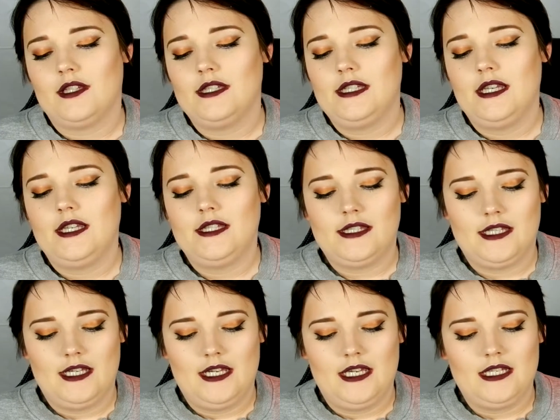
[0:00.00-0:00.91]
This is
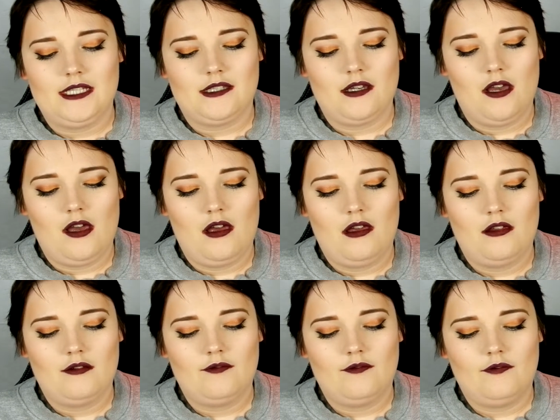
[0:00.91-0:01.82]
the
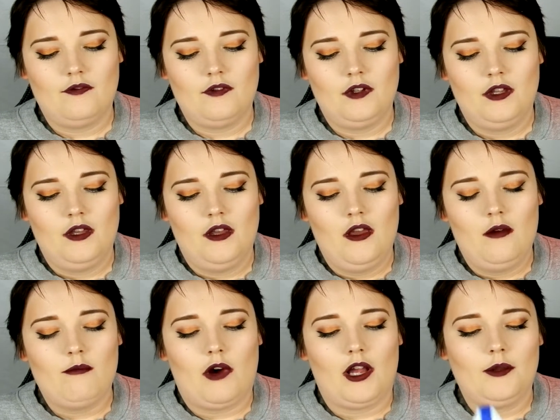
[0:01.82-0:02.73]
Dove
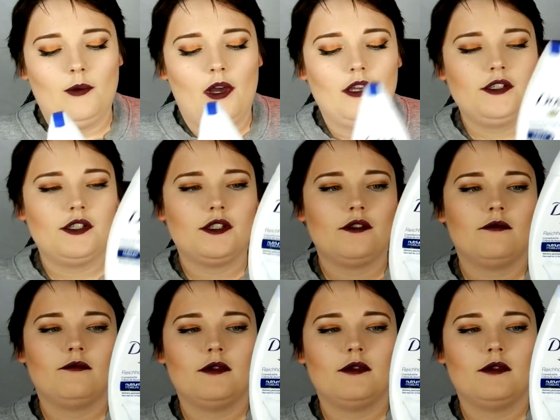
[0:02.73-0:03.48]
body wash.